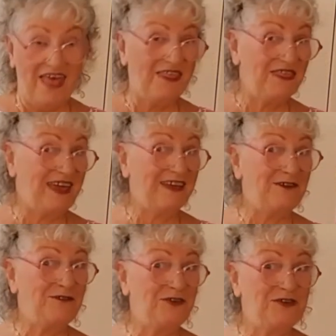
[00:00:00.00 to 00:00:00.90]
Thank
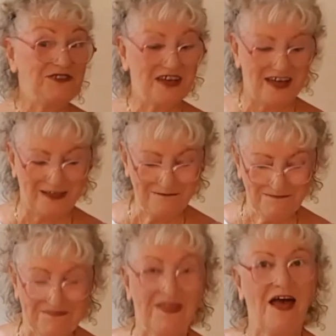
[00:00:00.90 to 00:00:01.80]
you for your time.
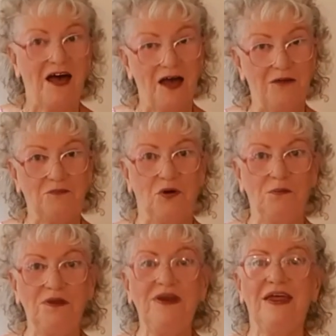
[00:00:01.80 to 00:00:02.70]
I'm
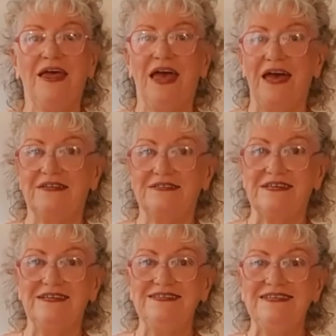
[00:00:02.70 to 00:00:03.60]
Robin at
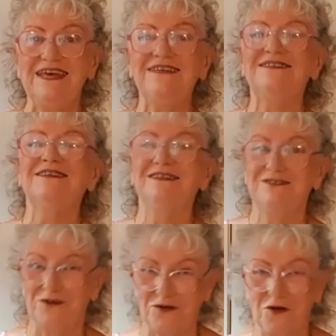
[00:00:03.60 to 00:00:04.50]

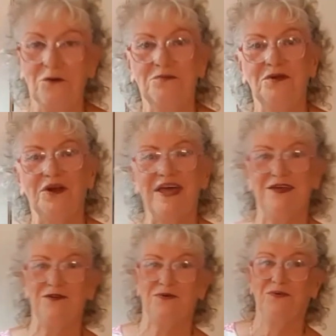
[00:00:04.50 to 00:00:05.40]

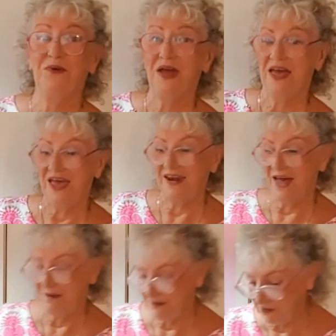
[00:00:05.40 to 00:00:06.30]
skinsex.com.au, and
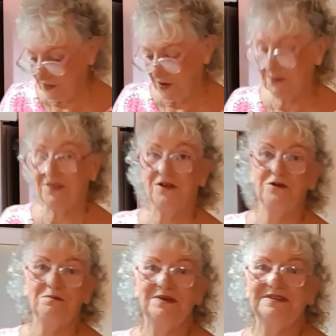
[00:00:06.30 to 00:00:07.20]
I'm an
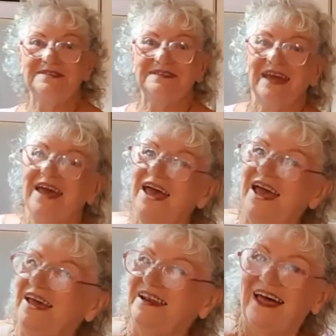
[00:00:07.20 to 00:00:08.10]
aromatherapist
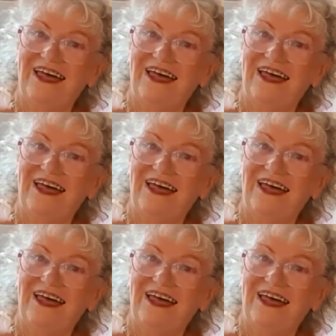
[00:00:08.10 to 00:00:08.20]
and I